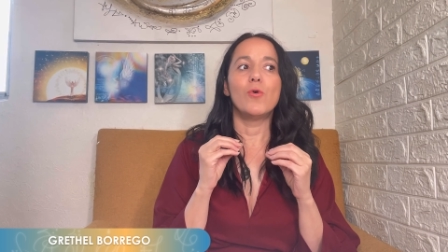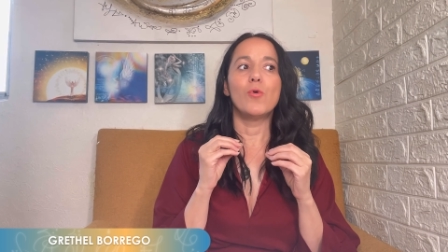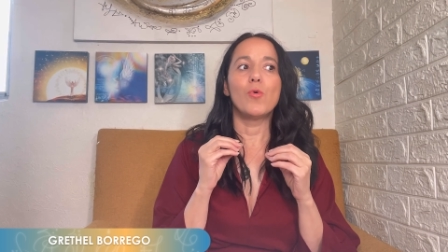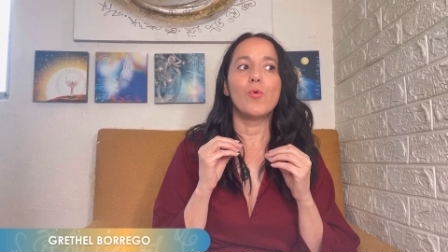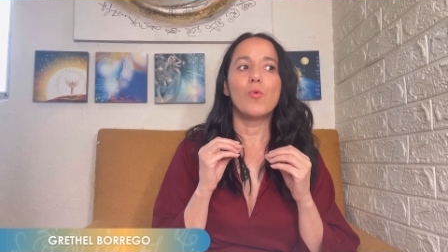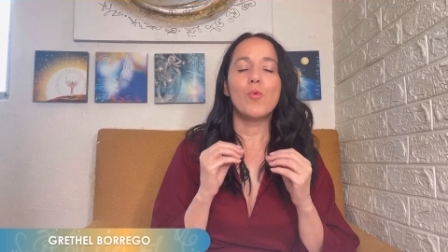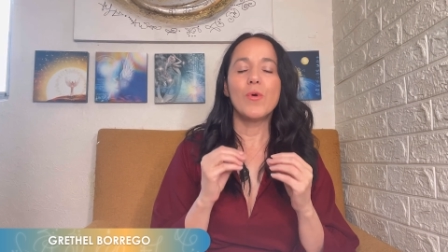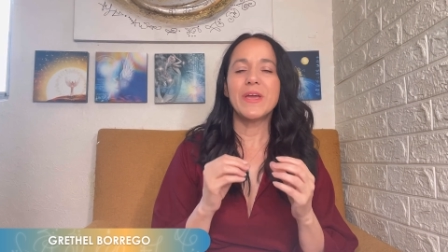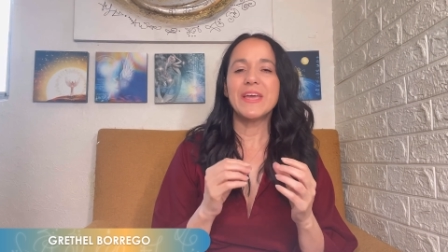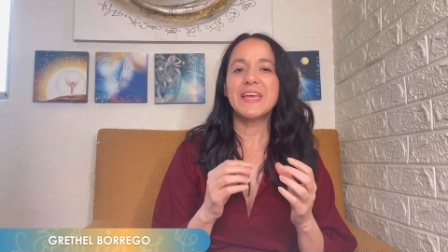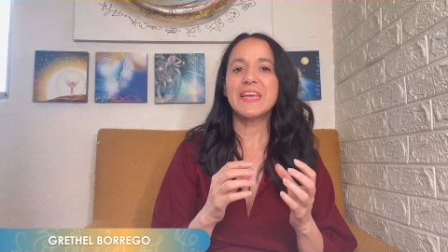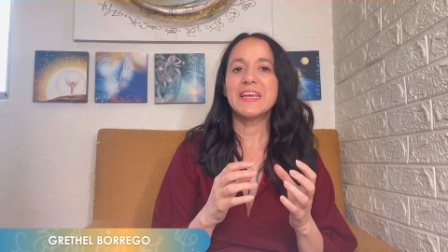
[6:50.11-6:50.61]

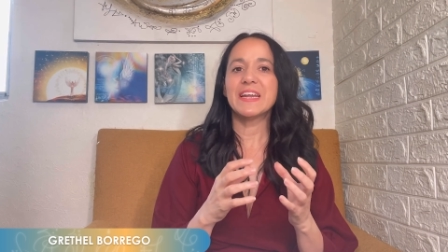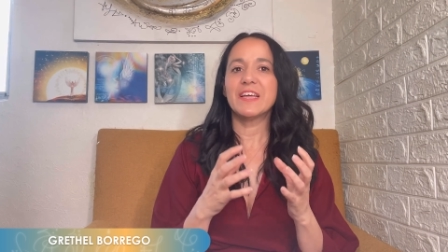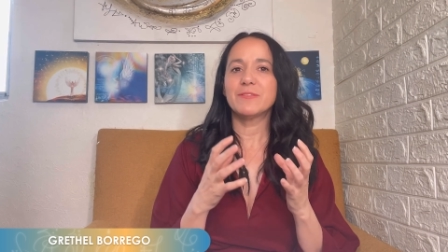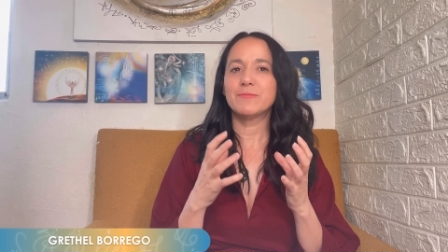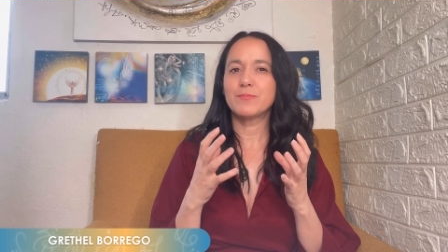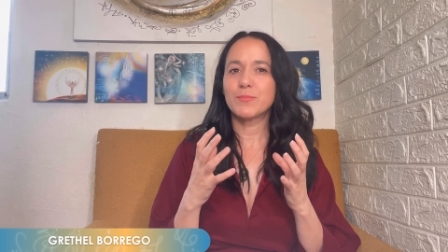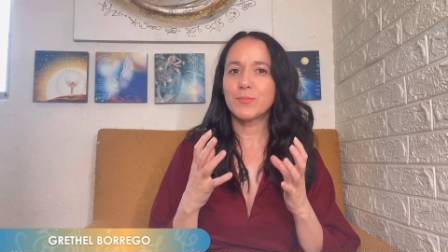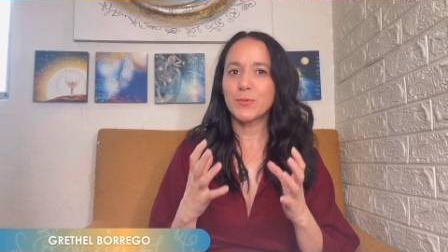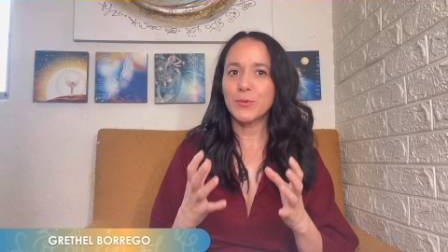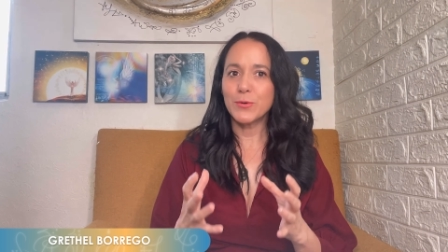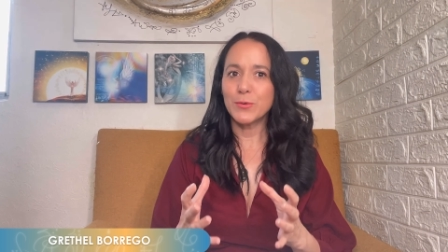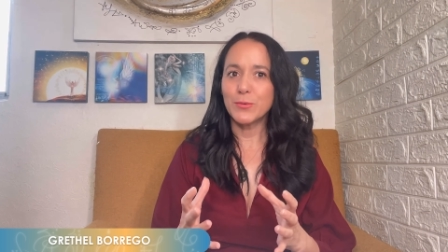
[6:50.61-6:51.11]
we
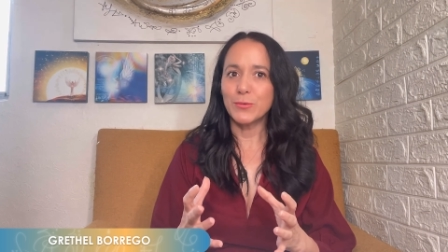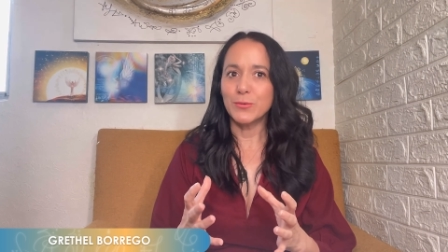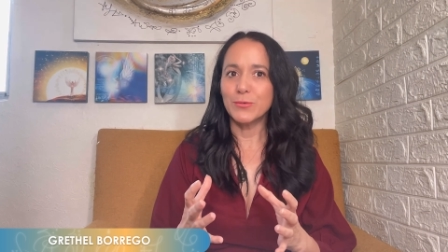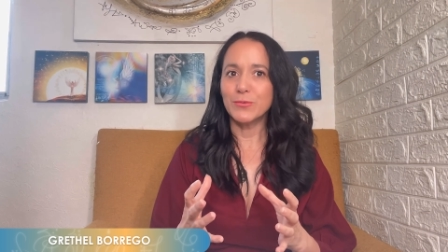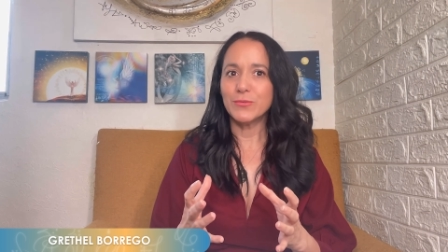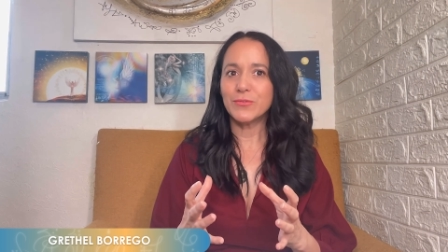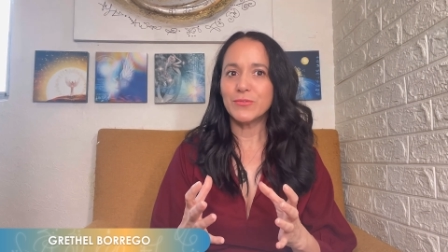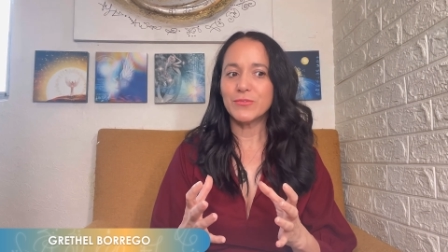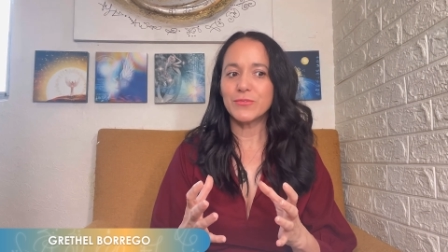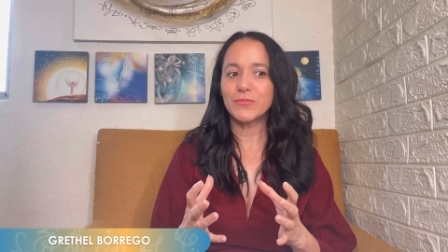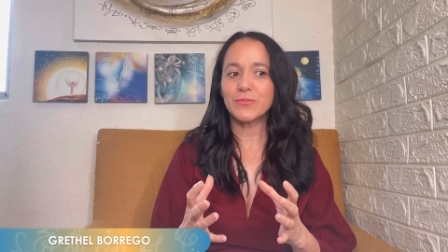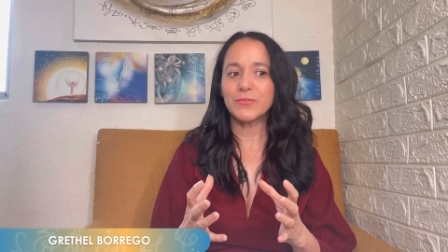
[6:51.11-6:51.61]
cannot
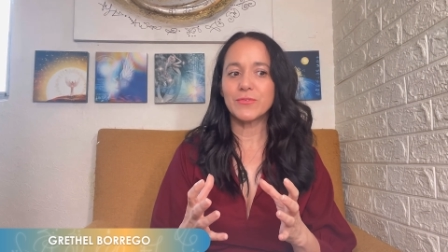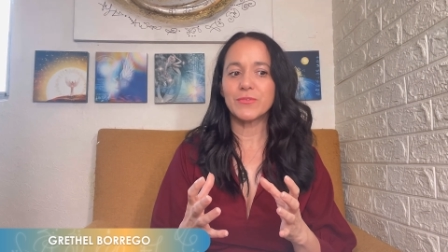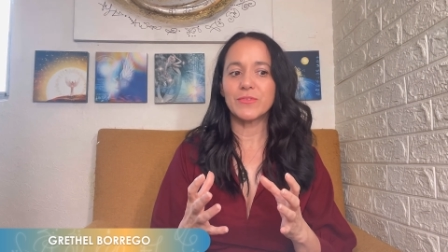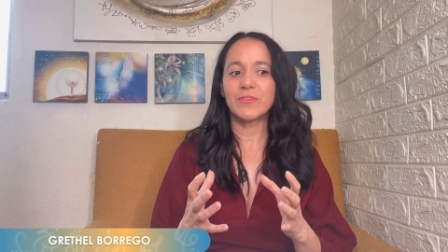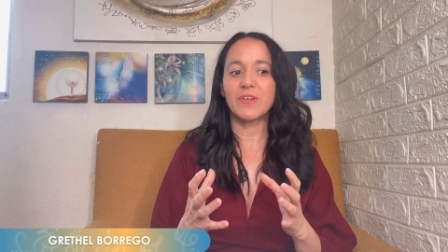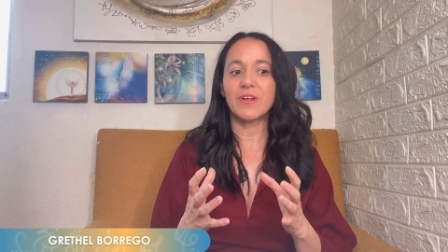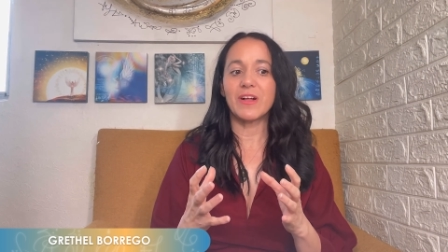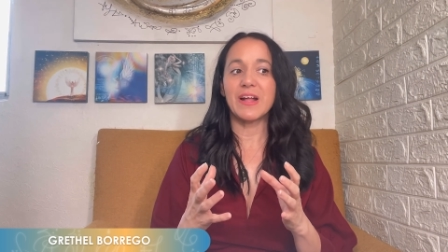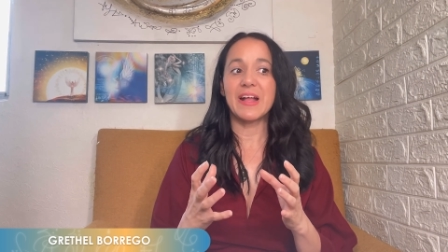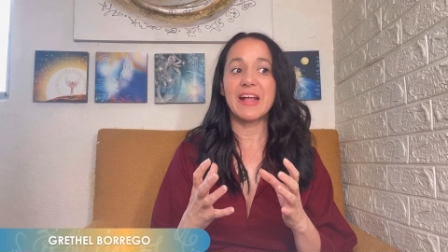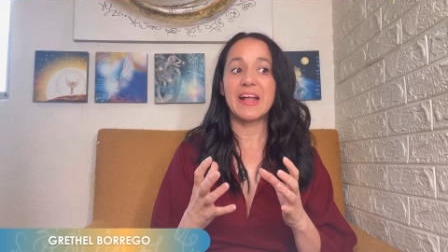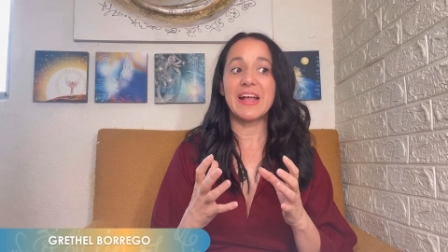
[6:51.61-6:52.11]
prove
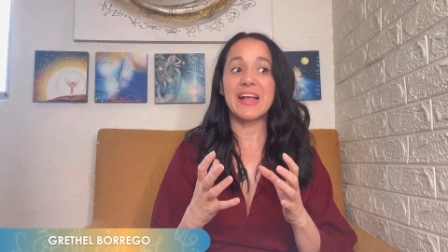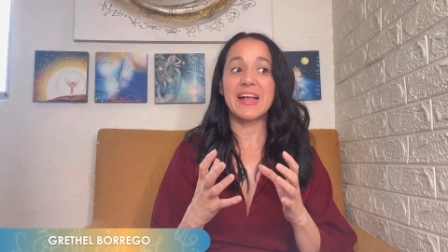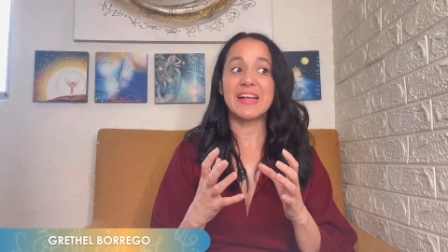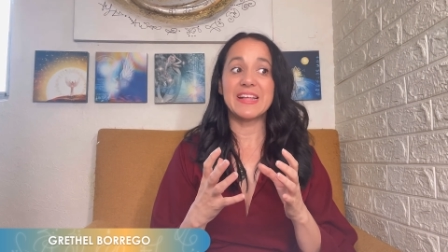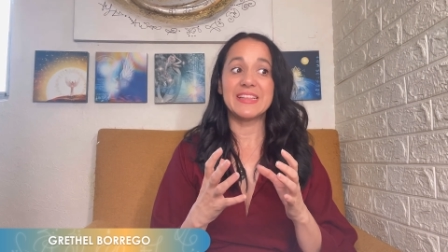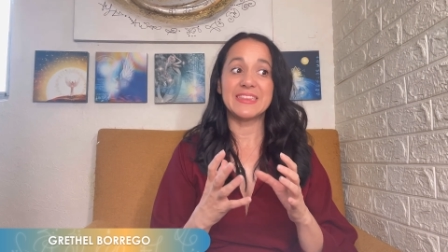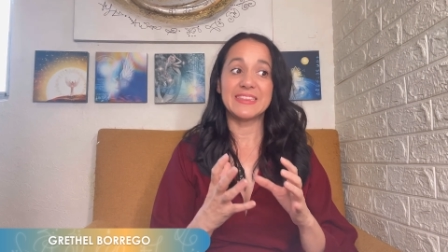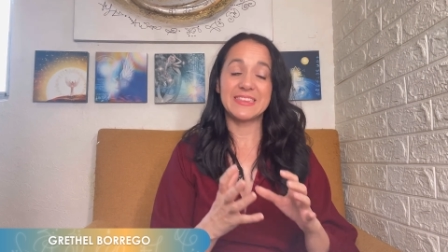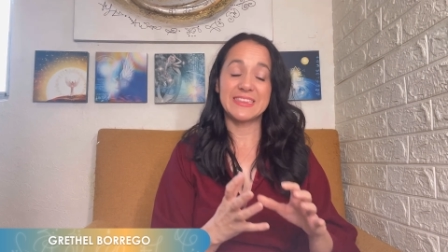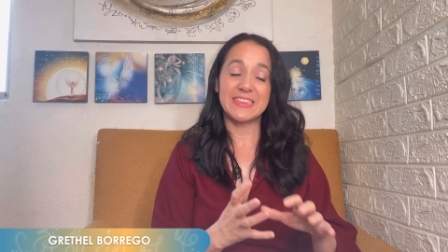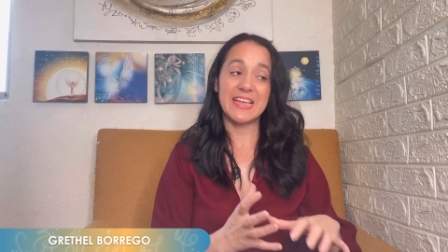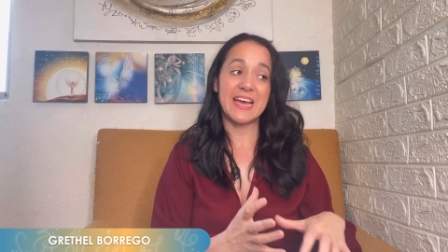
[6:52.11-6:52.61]

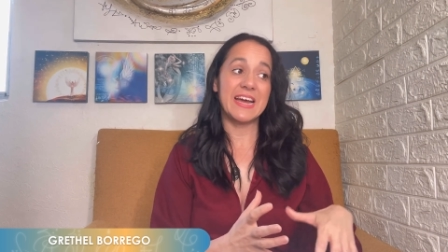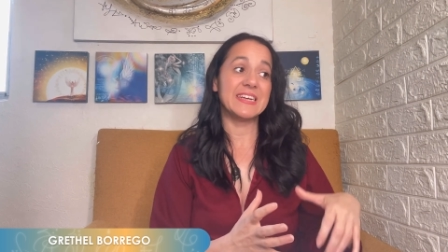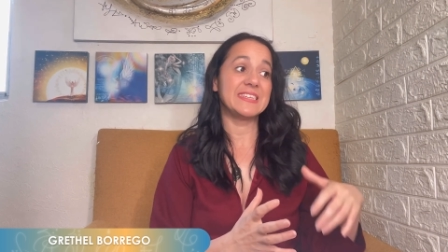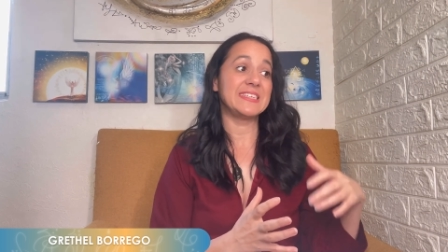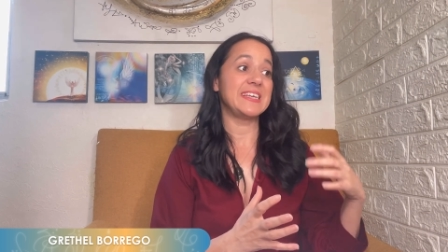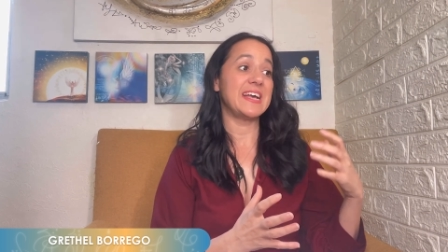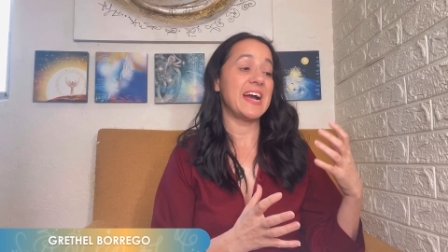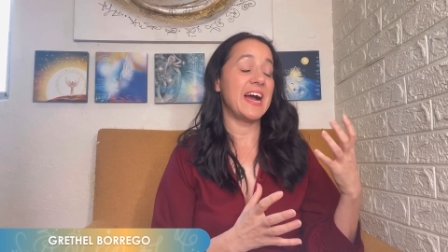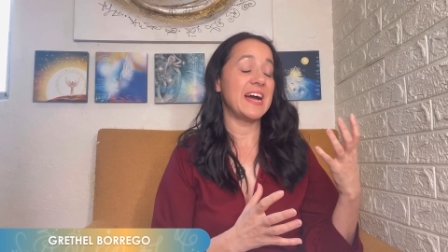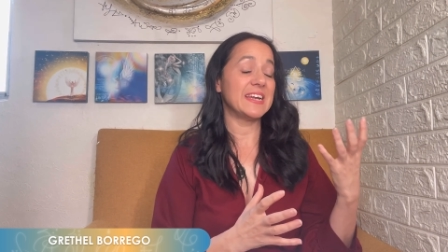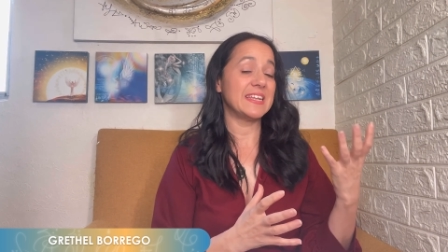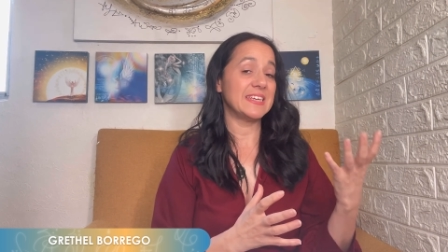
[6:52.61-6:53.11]
that
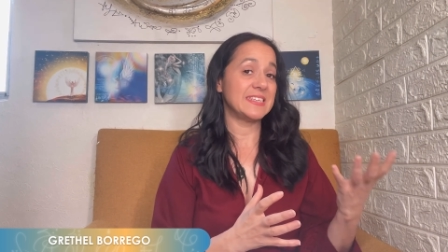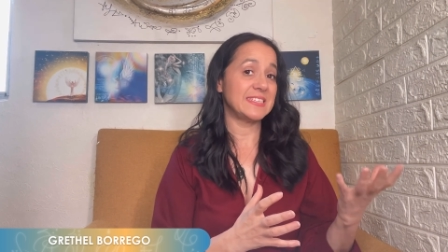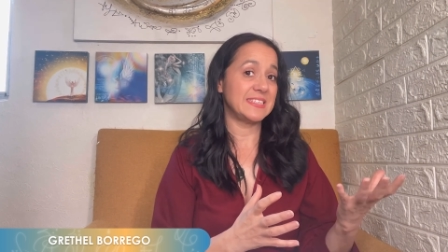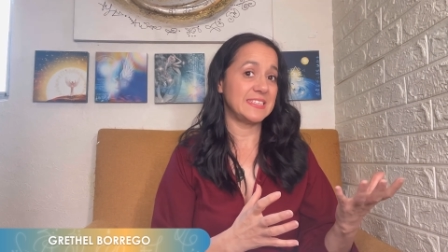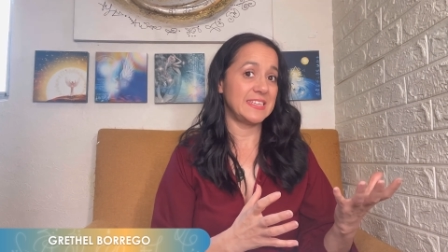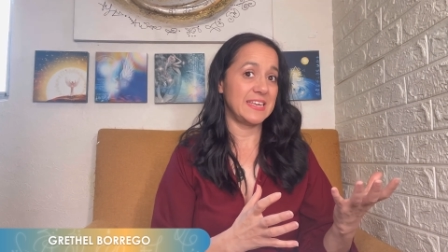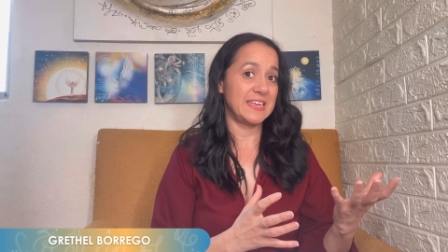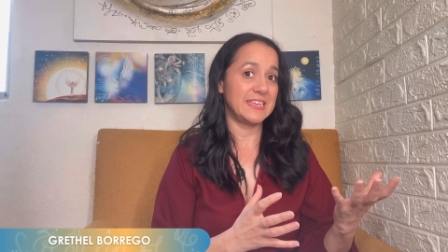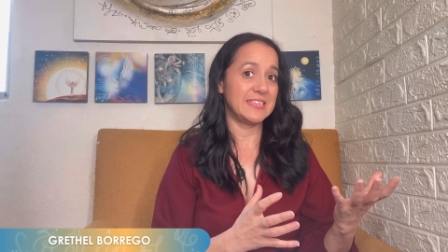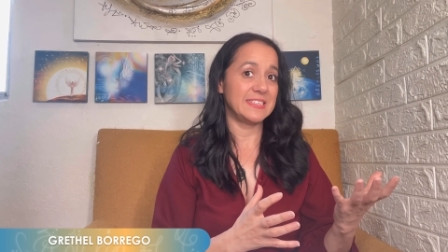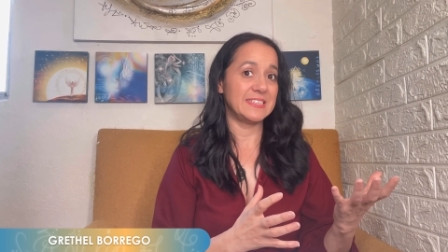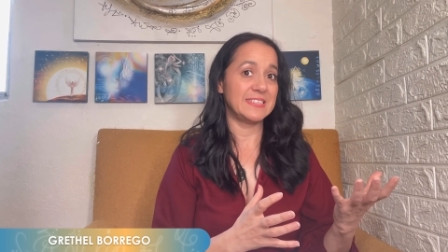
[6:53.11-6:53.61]
god
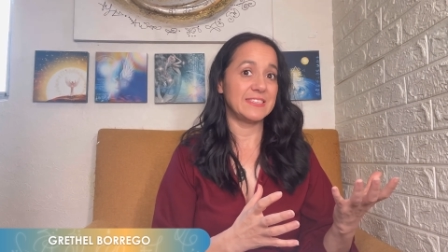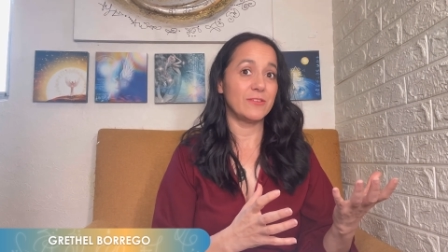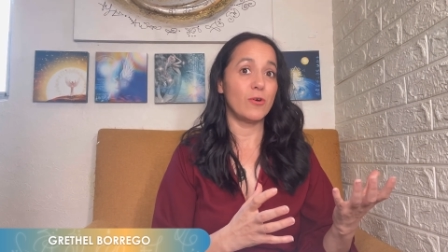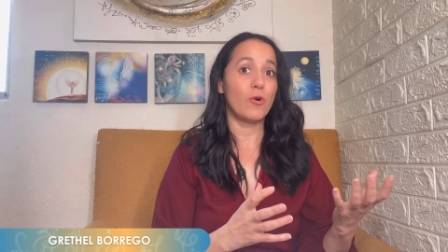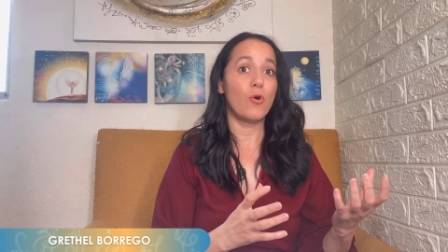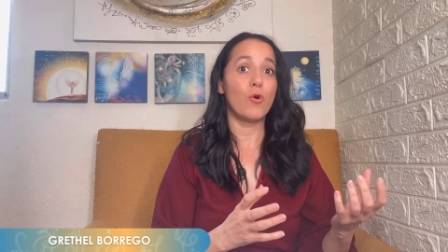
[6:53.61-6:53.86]
exists